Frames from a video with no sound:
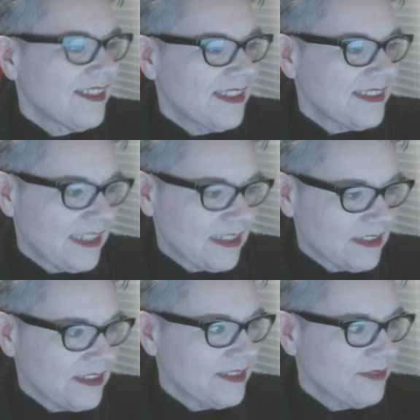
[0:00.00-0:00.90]
this
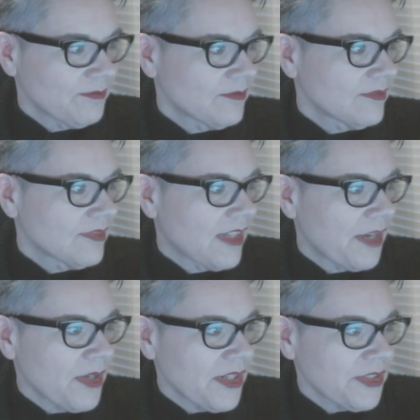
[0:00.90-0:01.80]
necklace. I
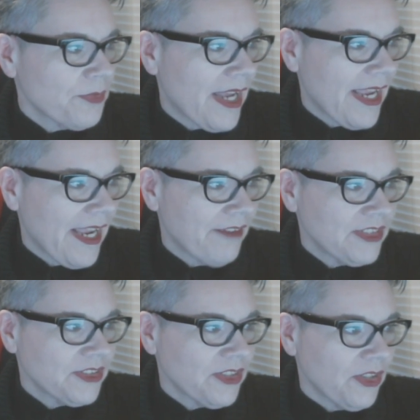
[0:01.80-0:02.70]
wondered why I
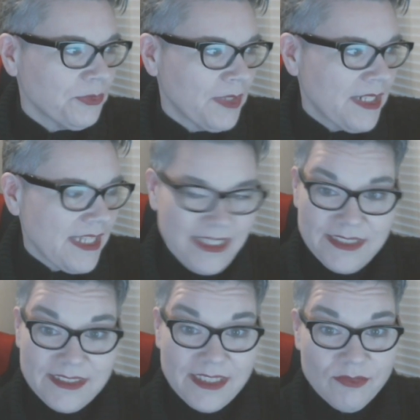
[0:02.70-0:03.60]
haven't sold one of
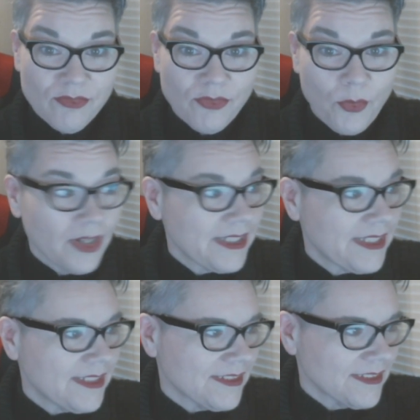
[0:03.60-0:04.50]
these in four
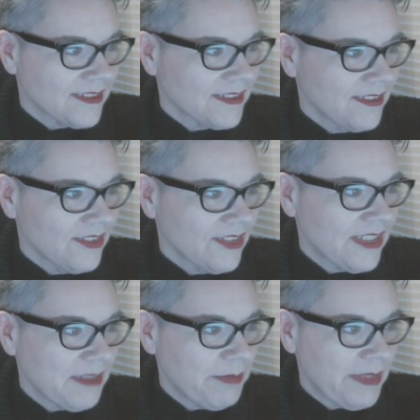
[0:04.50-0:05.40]
years. Look
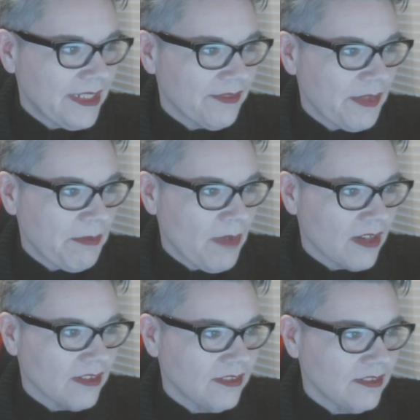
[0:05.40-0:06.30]
at the pic of the
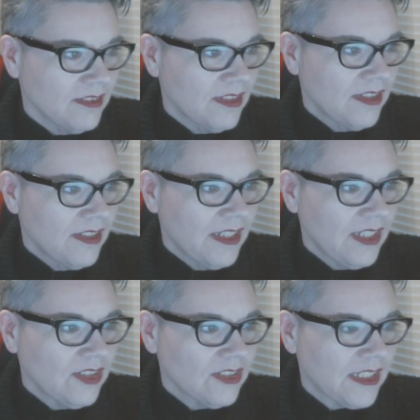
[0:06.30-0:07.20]
model. It
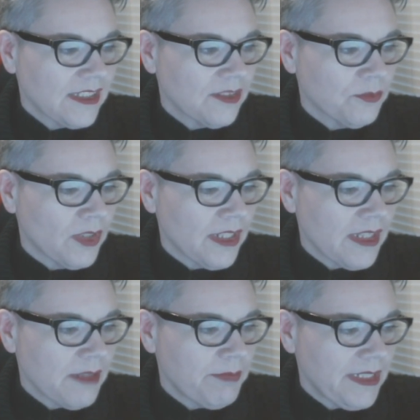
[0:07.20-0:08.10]
looks like one of
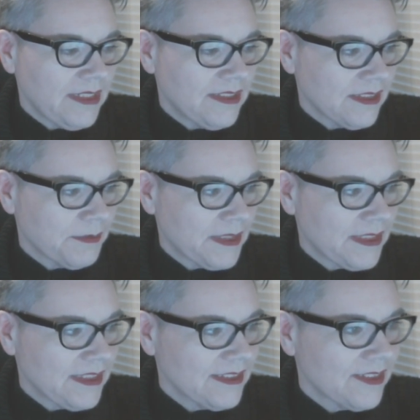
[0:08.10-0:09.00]
the beads is
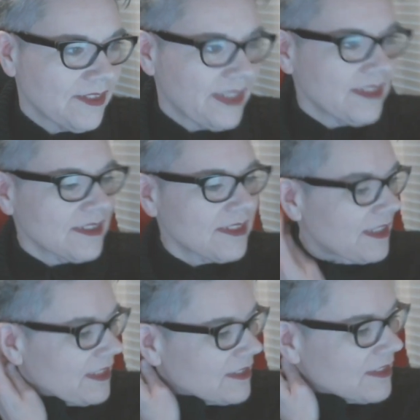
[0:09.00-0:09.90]
missing. So here's
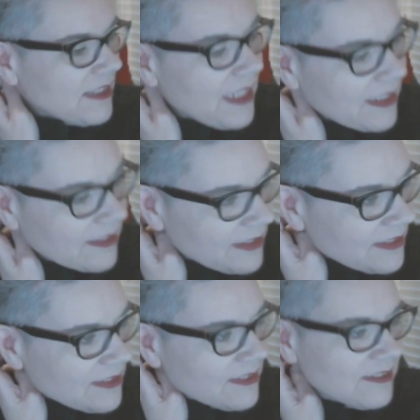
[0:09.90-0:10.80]
here's the
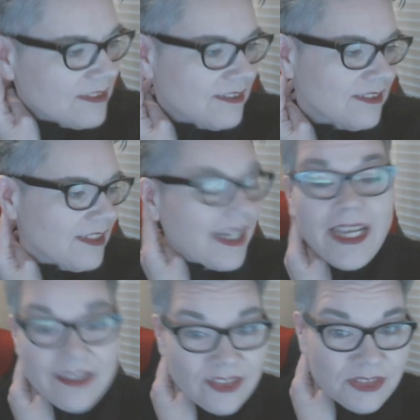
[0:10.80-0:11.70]
necklace. And I
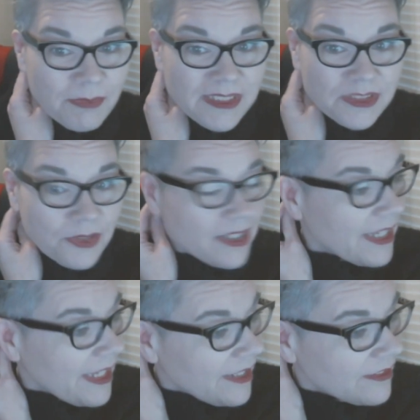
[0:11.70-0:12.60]
had those in my store and I
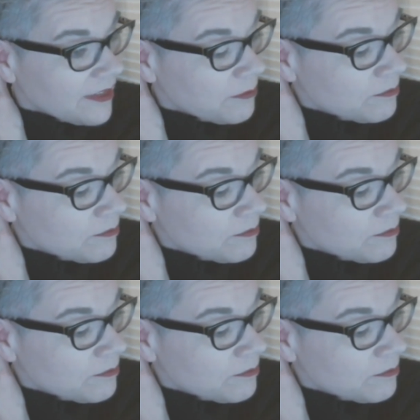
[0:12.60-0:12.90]
hated them.